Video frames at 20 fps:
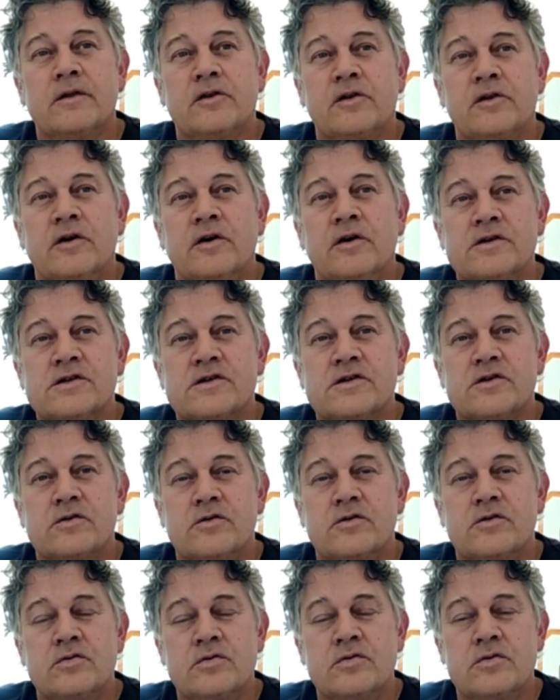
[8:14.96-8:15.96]
task
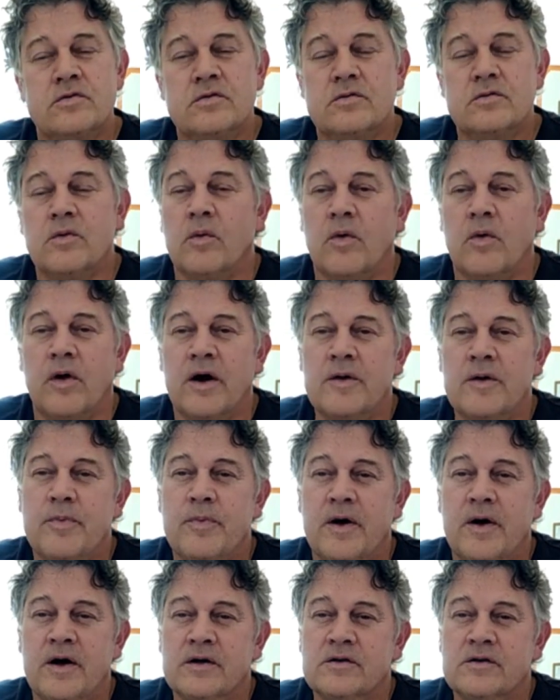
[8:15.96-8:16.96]
to
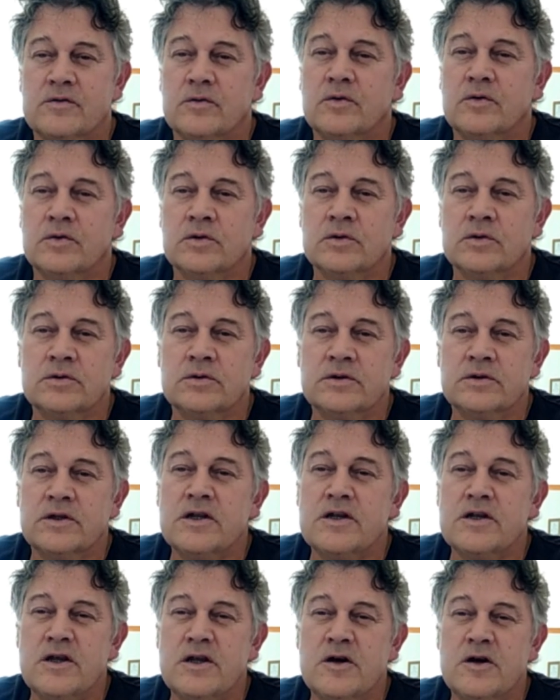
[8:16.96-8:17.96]
wipe out all
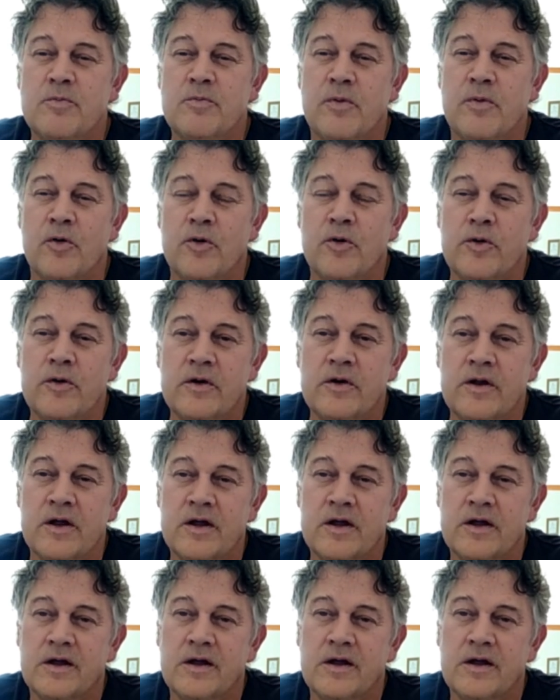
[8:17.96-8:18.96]
the newborn
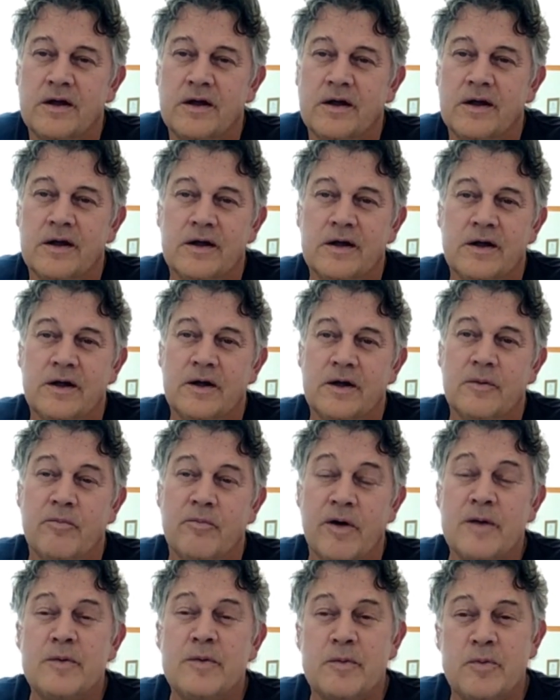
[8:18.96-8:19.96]

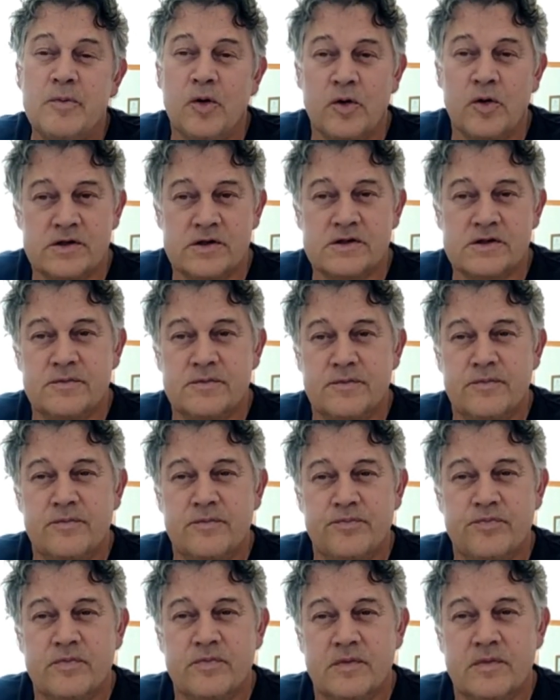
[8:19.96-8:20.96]
baby boys
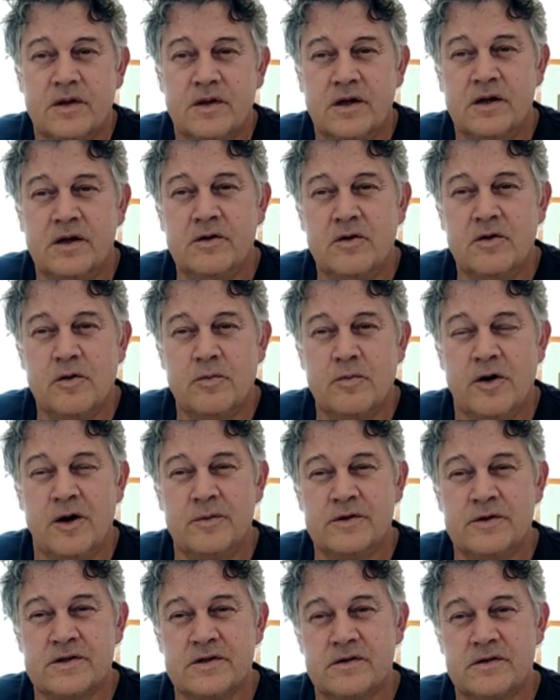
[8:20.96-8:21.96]
in
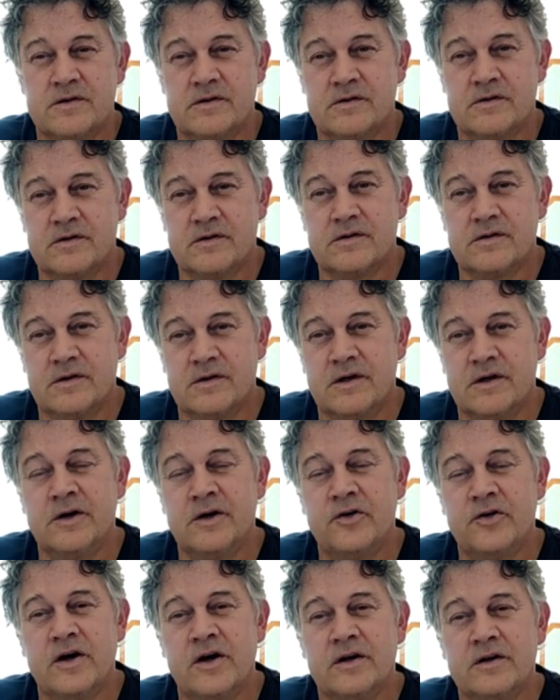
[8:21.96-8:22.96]
Gobaba's
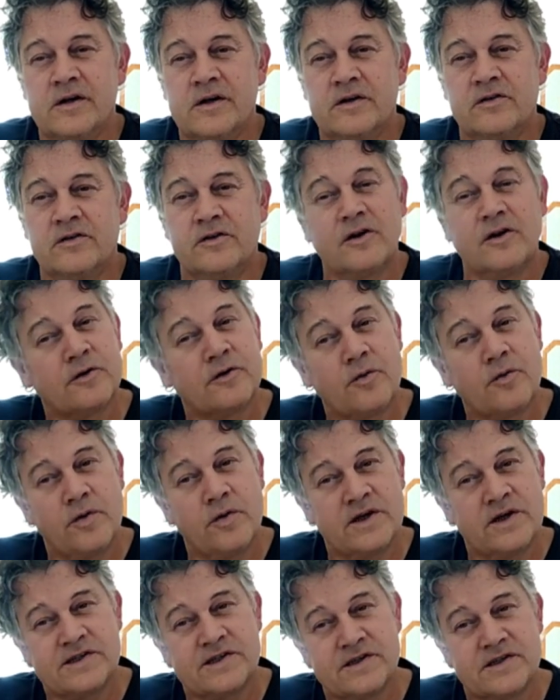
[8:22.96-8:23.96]
area. That's on the
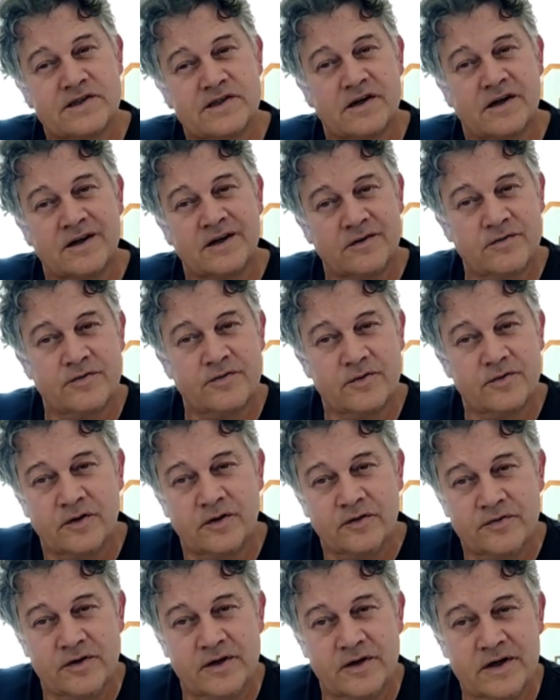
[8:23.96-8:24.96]
western side
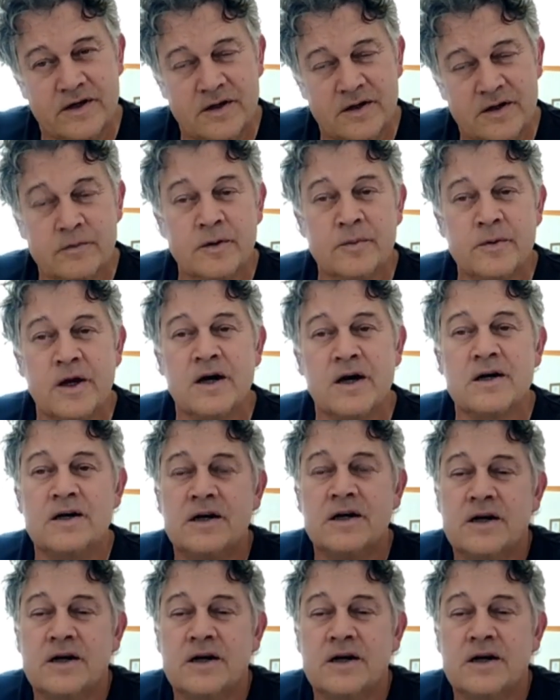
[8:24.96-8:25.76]
of Namibia,